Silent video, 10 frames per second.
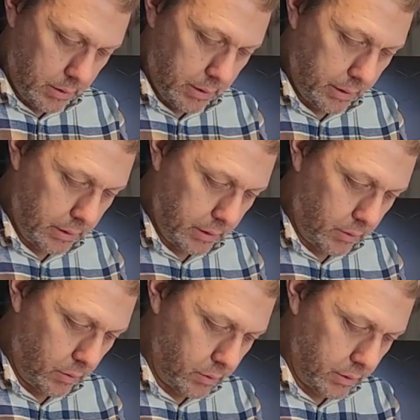get into the
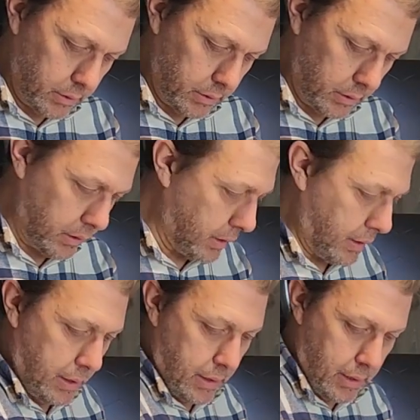corners,
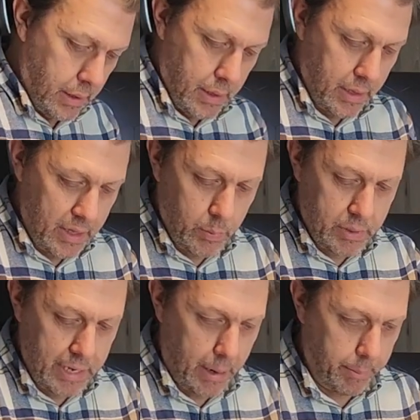and then we
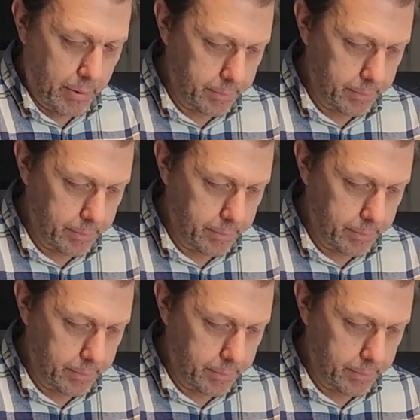tap.